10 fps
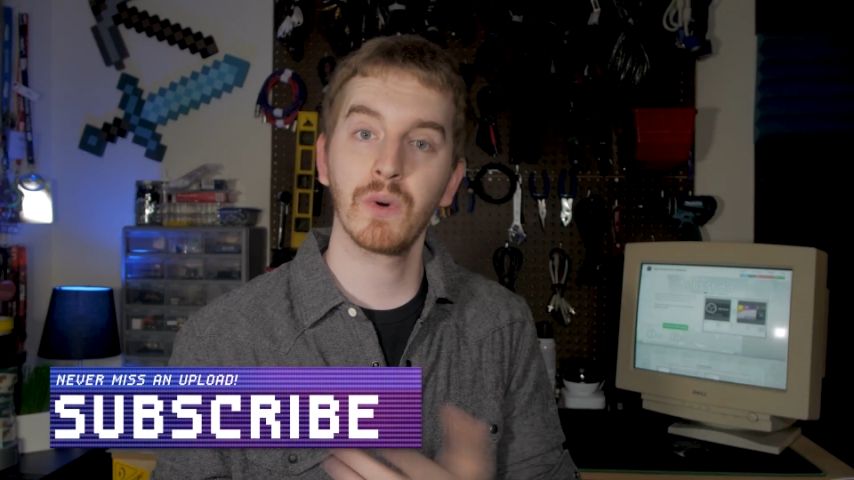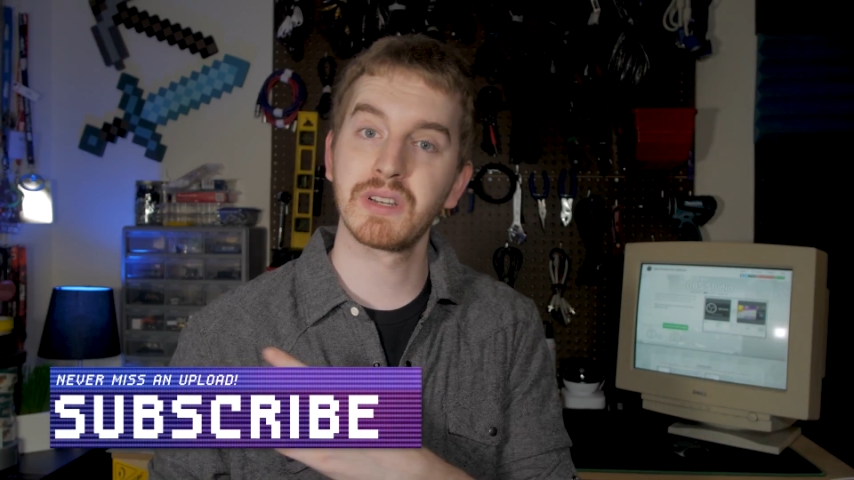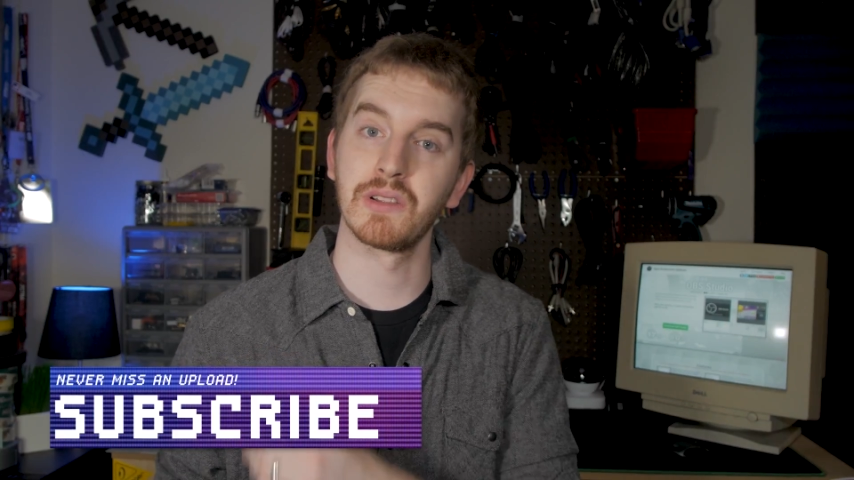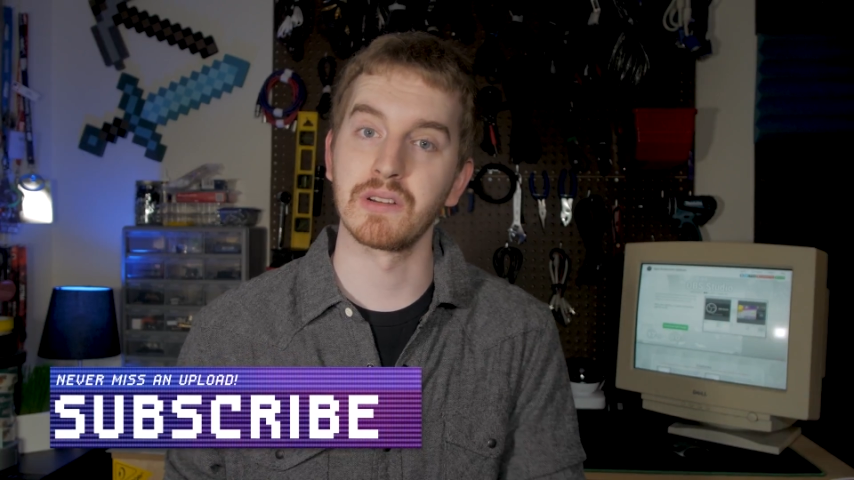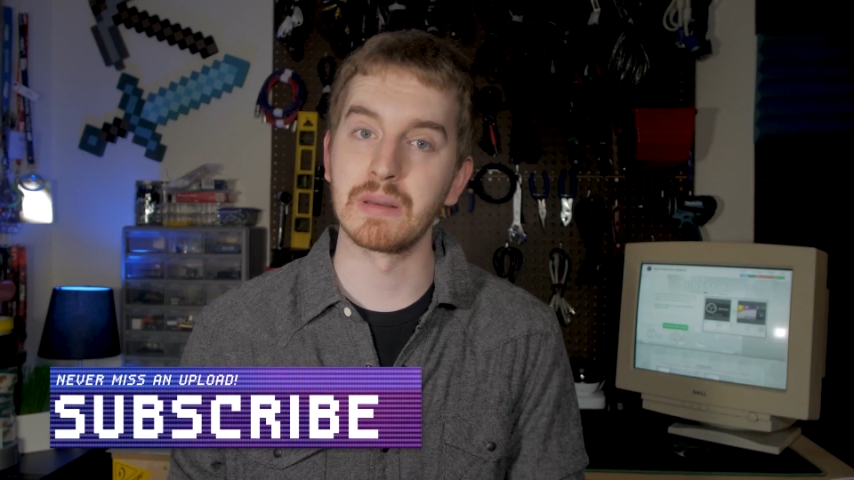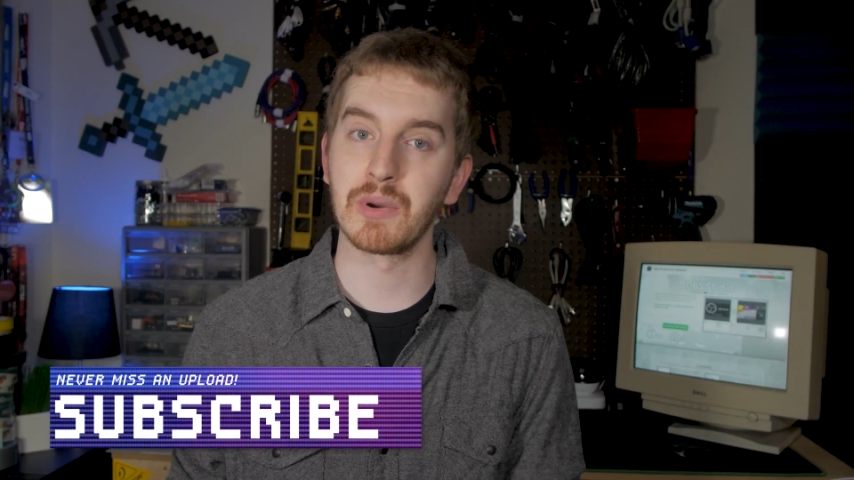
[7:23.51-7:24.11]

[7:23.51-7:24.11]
want to learn the